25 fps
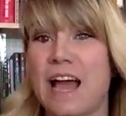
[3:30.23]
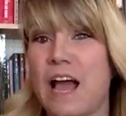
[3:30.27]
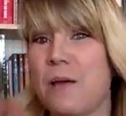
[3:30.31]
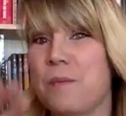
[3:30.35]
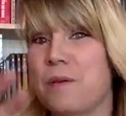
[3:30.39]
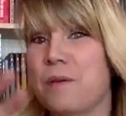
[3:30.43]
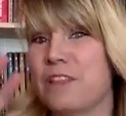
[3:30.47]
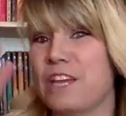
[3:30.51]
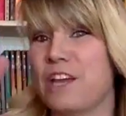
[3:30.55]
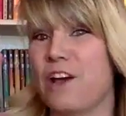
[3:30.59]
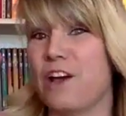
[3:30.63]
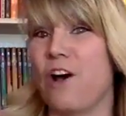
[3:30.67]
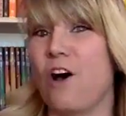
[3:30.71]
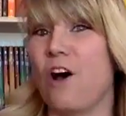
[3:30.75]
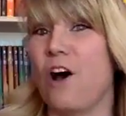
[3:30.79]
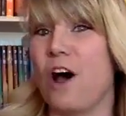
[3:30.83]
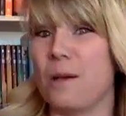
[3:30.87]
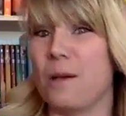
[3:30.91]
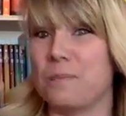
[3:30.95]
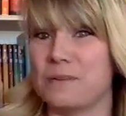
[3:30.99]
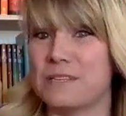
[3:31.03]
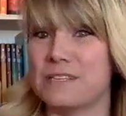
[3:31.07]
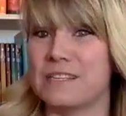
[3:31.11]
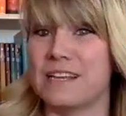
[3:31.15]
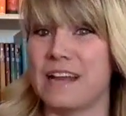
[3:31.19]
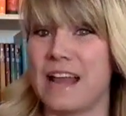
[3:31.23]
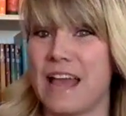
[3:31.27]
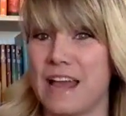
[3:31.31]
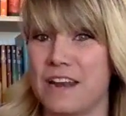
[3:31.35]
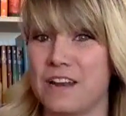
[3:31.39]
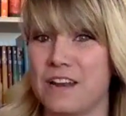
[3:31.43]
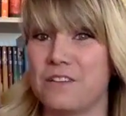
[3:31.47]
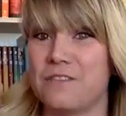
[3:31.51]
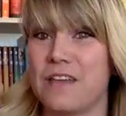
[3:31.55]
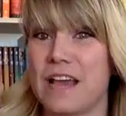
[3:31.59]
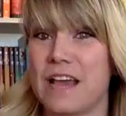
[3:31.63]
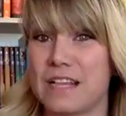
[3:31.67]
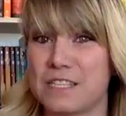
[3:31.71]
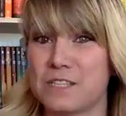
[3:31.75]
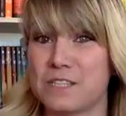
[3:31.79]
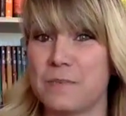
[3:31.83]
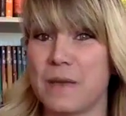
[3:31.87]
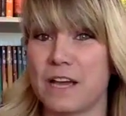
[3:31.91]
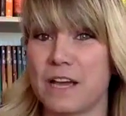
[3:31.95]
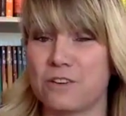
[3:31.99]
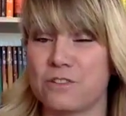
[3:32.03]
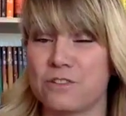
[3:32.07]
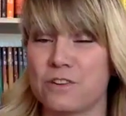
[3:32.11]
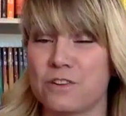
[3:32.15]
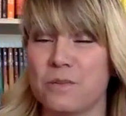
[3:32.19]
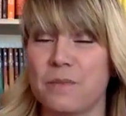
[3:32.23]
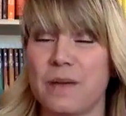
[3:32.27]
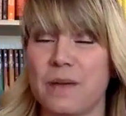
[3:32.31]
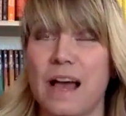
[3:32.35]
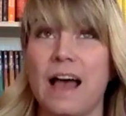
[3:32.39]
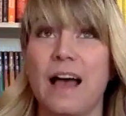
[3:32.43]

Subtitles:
I'm on the opposite end of that spectrum.